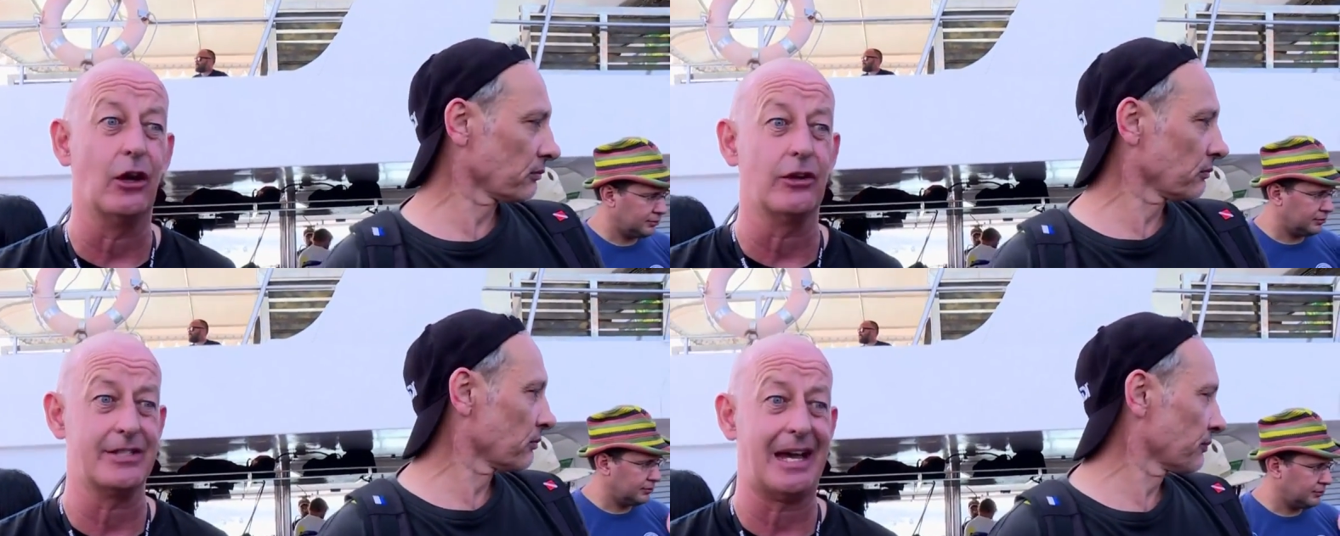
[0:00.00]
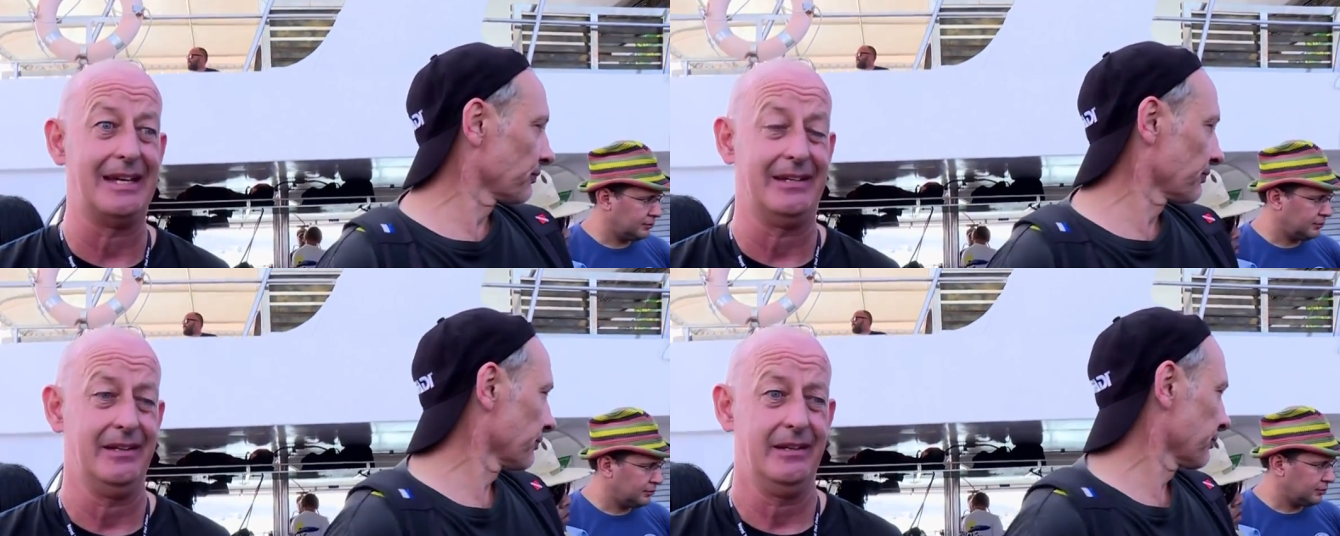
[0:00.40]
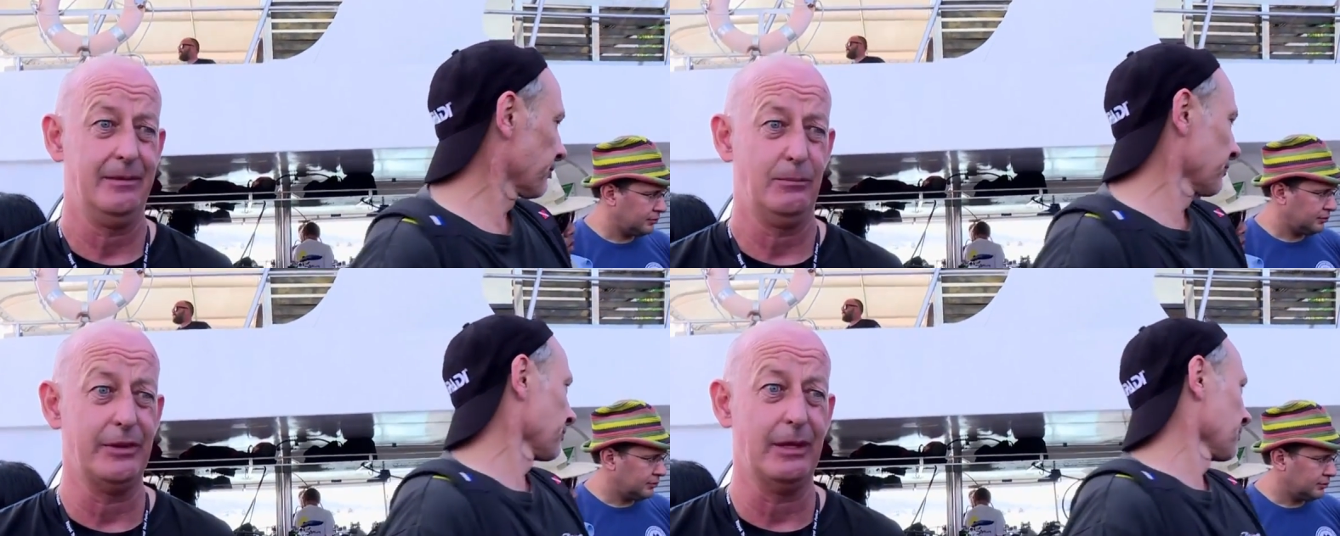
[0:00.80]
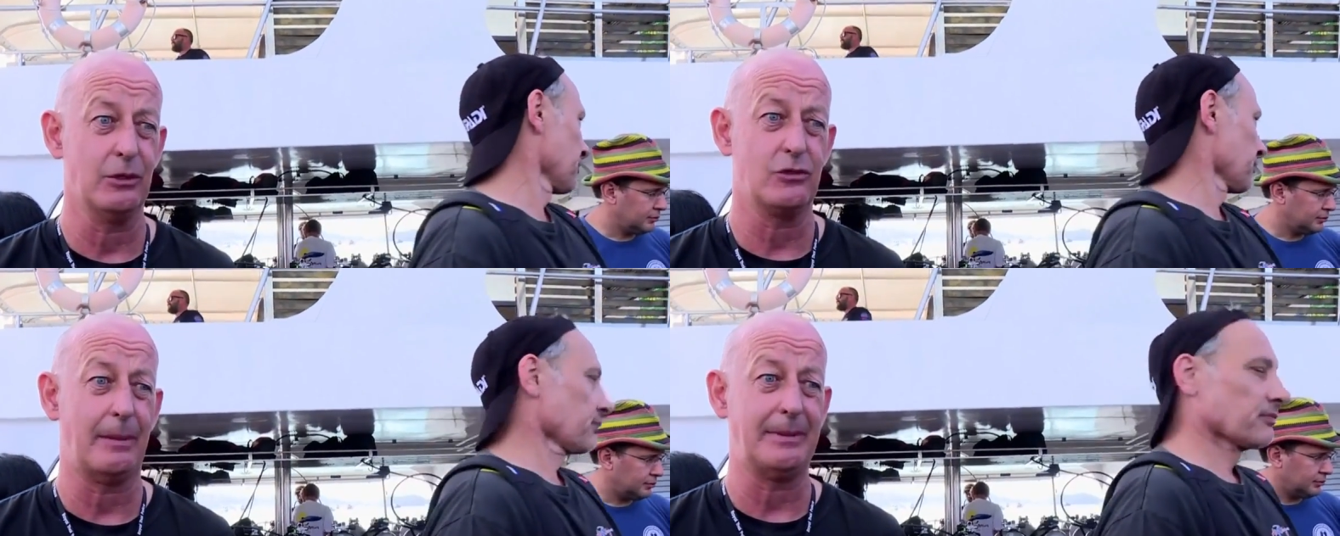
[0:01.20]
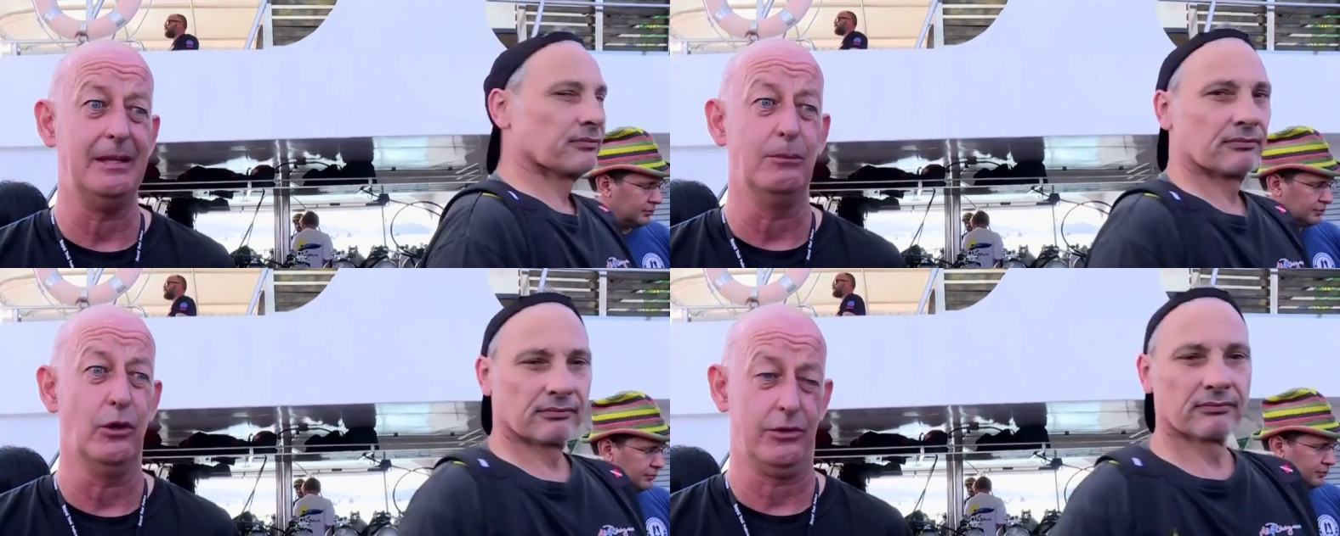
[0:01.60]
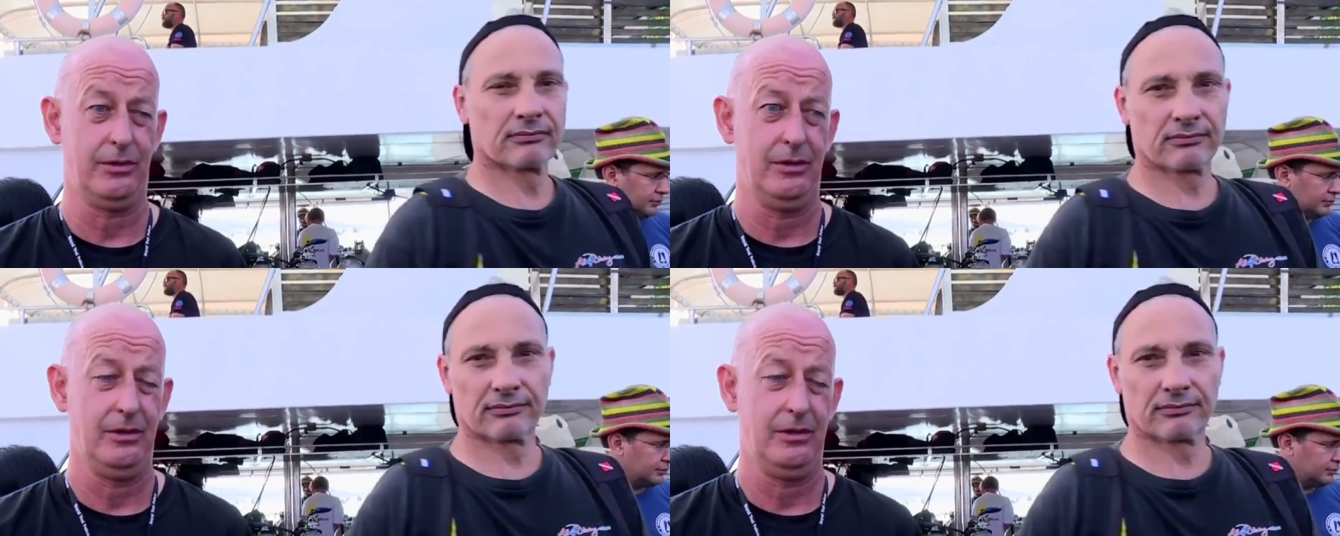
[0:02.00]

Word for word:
Speaker 1: still on side, but they were trapped in the boat.